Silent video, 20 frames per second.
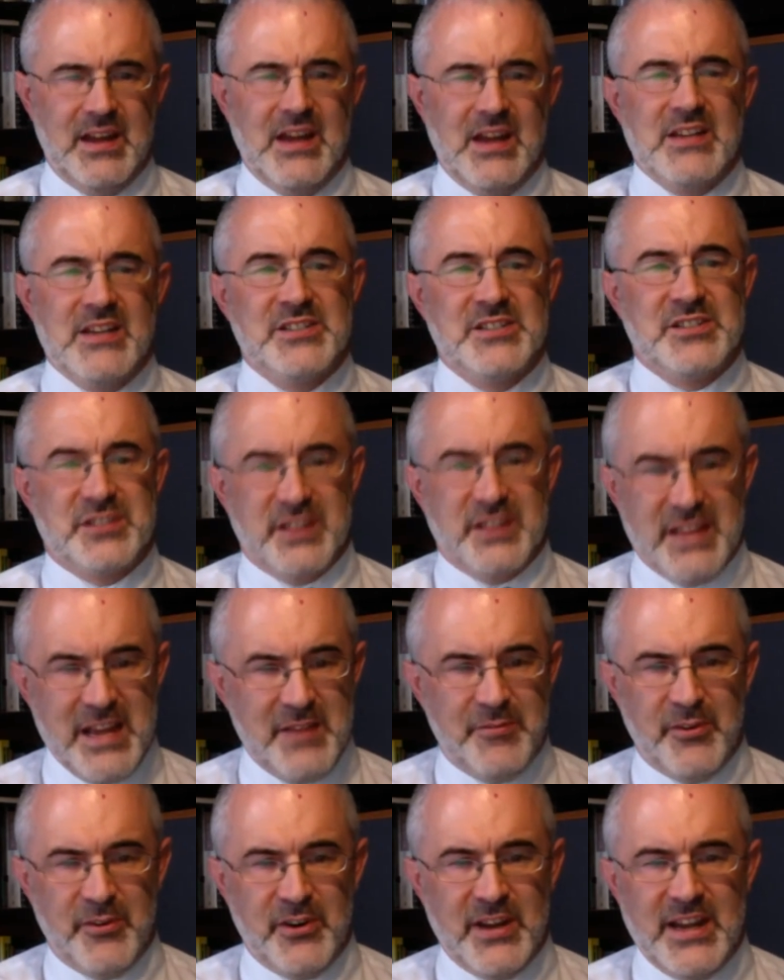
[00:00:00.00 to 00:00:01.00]

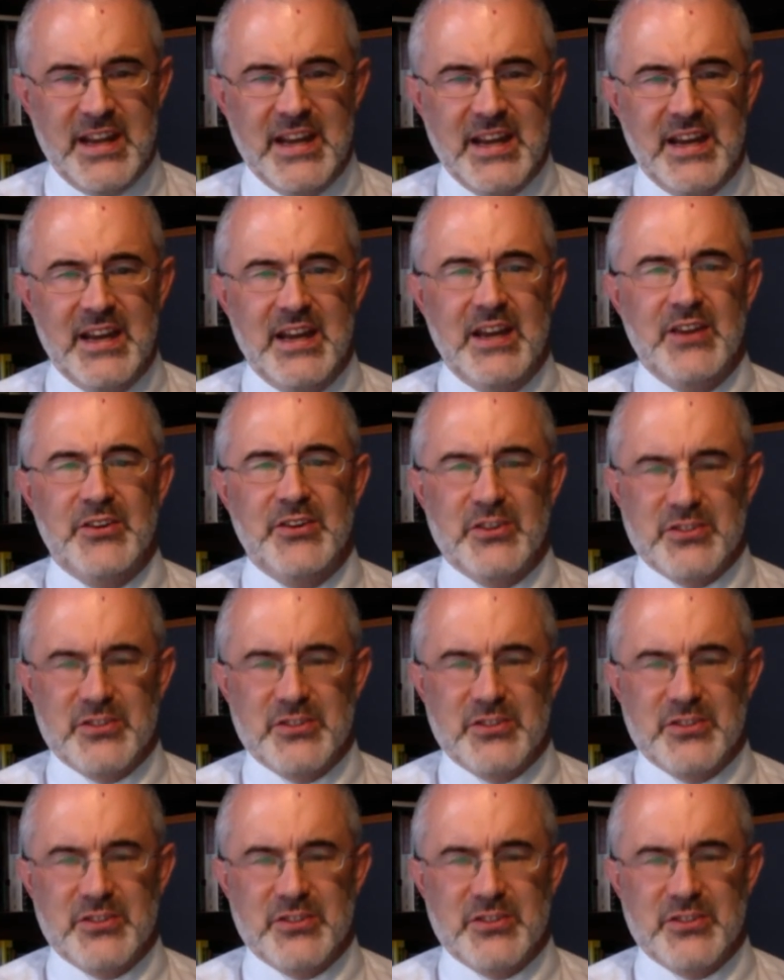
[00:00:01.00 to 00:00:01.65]
Slavery to